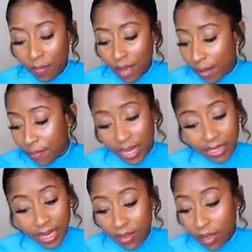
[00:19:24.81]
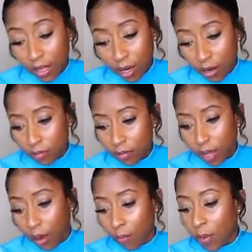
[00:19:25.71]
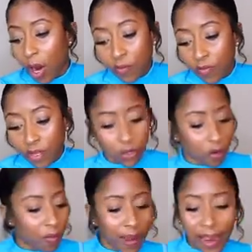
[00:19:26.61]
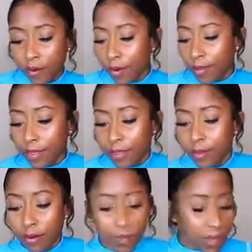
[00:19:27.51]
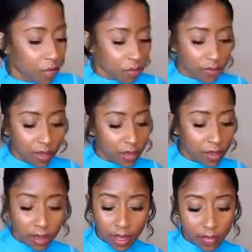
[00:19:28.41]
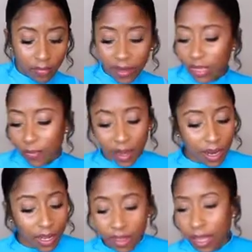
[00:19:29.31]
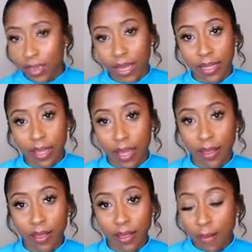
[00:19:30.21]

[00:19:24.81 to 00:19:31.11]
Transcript: I'm not saying that they're perfect or great or, to make you the villain and them the victim or anything like that.